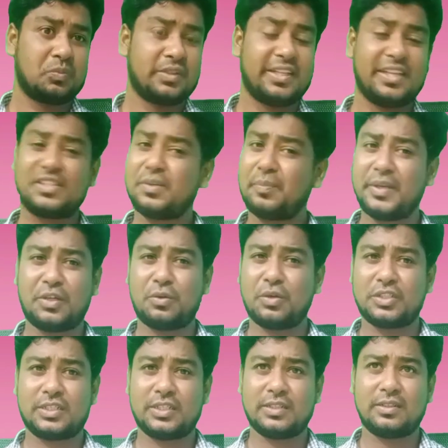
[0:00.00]
there is a big
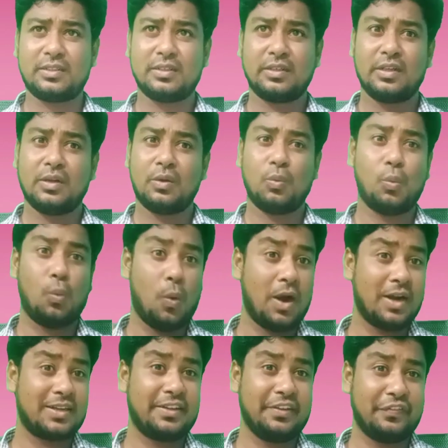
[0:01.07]
question:
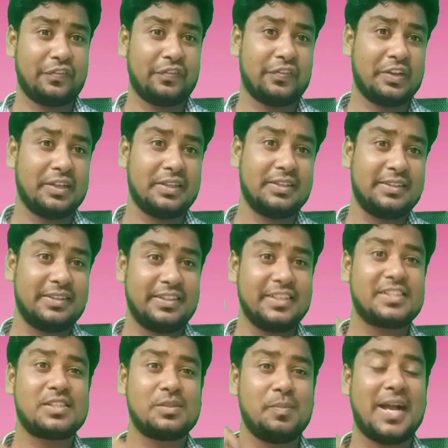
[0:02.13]
what if
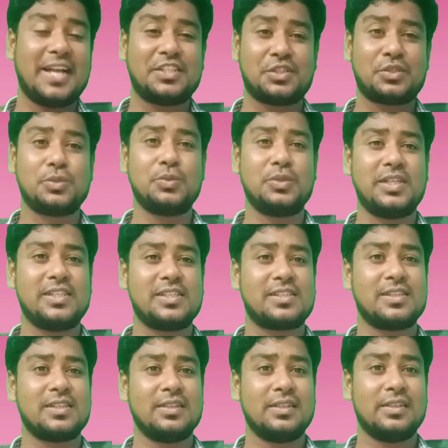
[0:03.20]
this batch
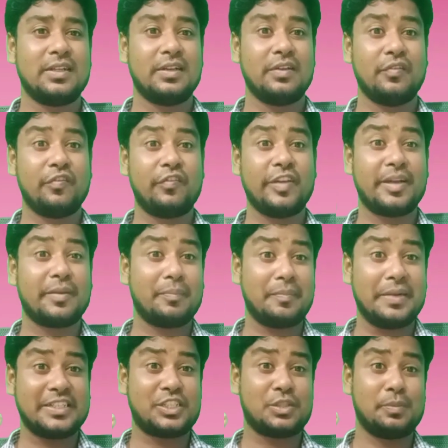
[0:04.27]
students were
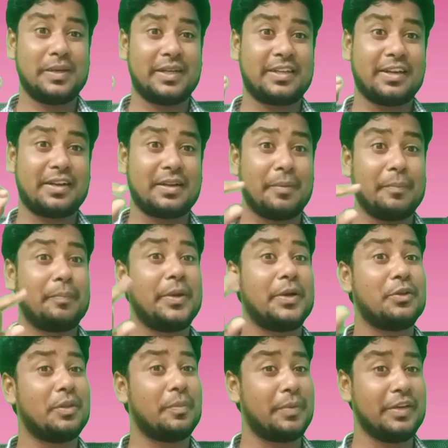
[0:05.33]
much better
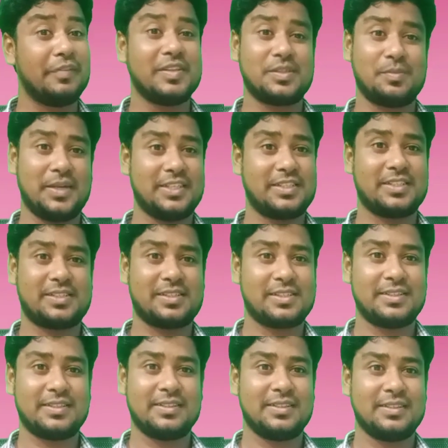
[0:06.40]
compared to the previous
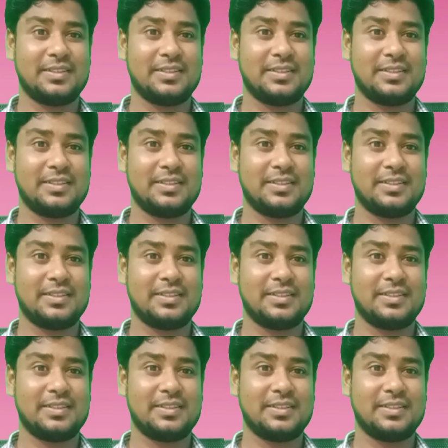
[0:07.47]
batches?